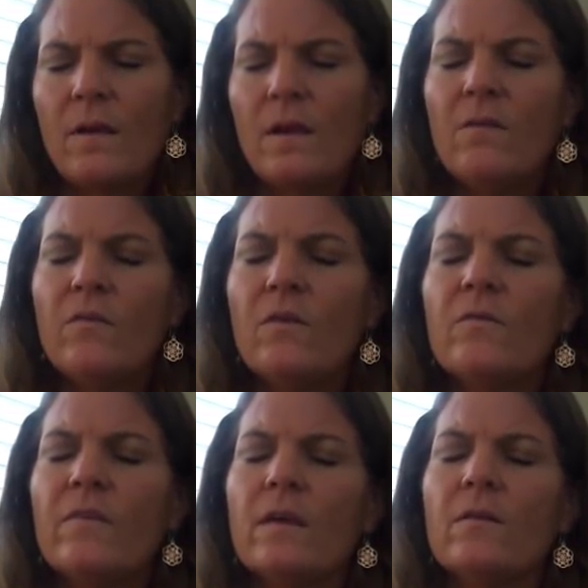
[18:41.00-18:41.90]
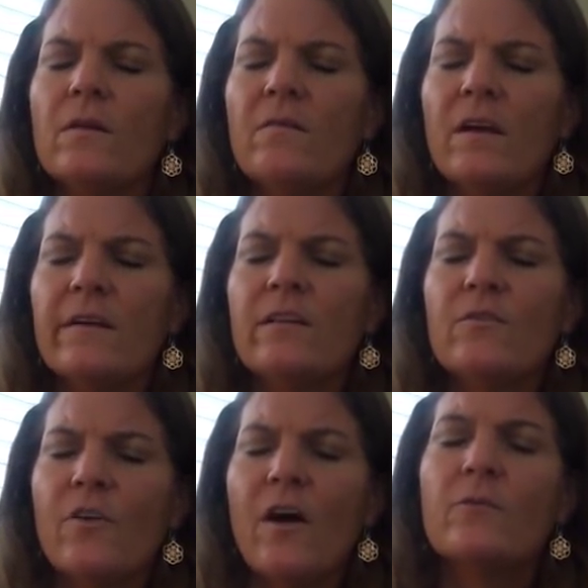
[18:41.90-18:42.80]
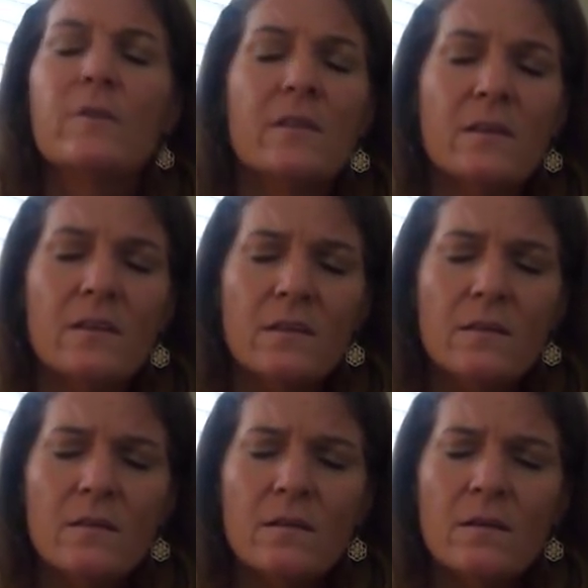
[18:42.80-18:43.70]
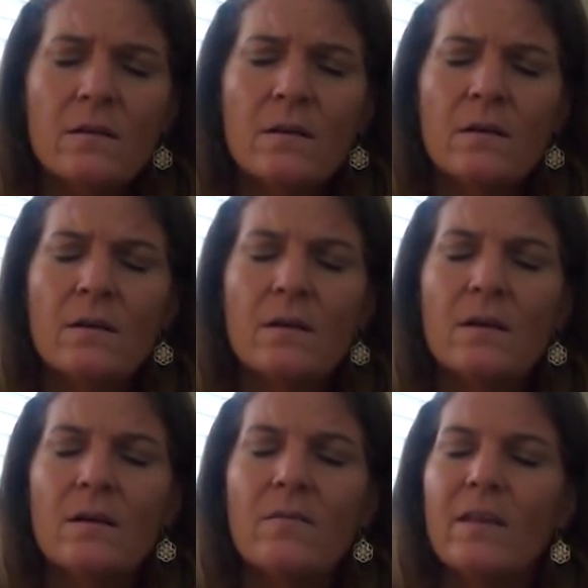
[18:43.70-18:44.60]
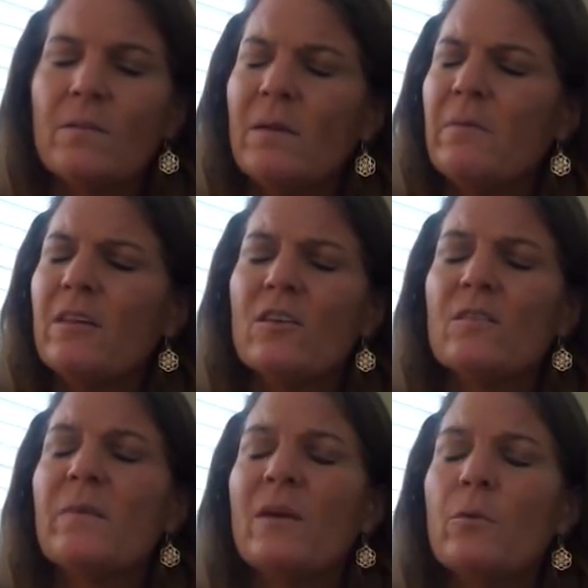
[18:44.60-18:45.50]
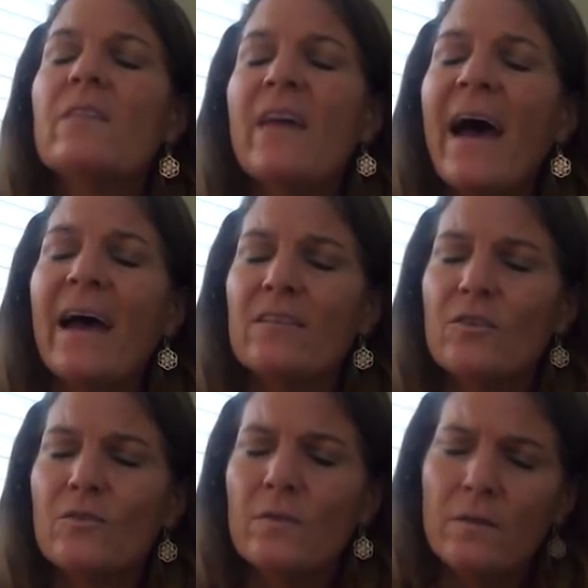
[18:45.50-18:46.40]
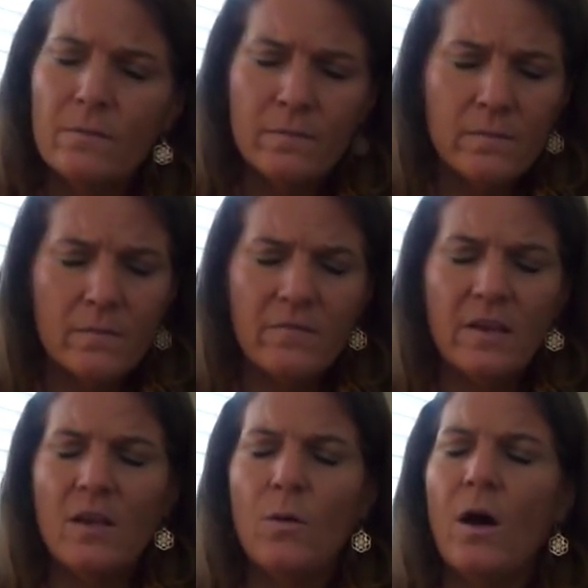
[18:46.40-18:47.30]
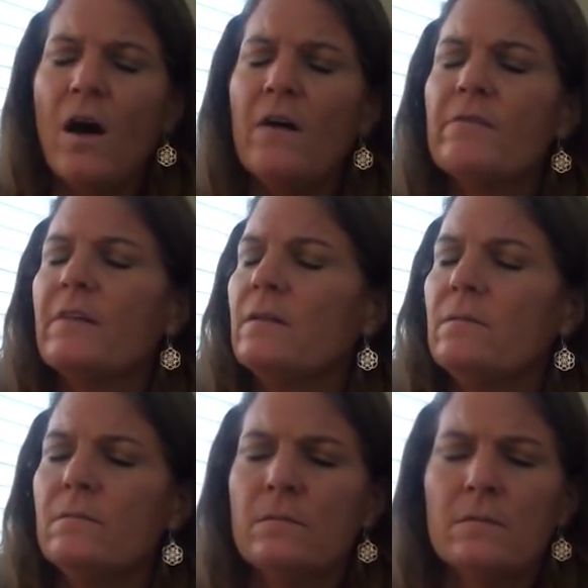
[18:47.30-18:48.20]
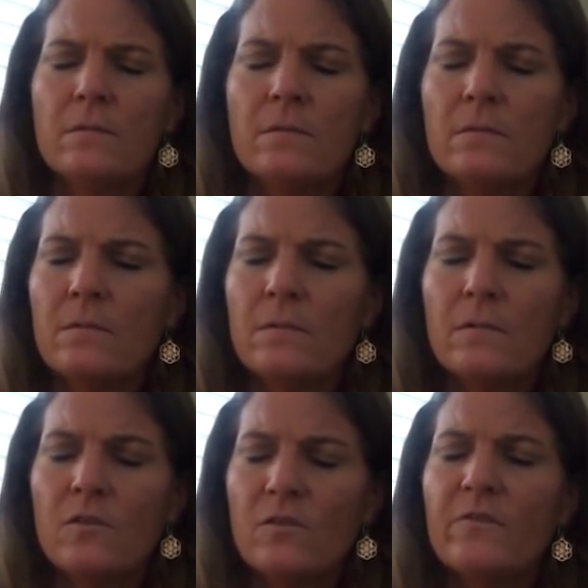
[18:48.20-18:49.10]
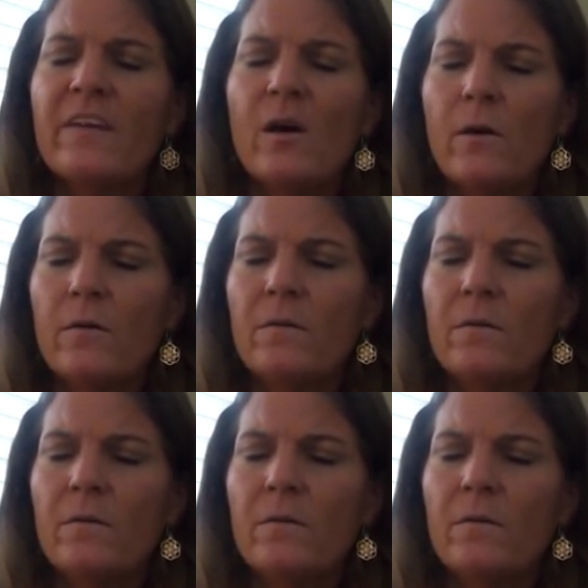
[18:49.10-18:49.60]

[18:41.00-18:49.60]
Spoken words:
If you feel a very strong resistance, then maybe just be with that. Turn the video off and just feel.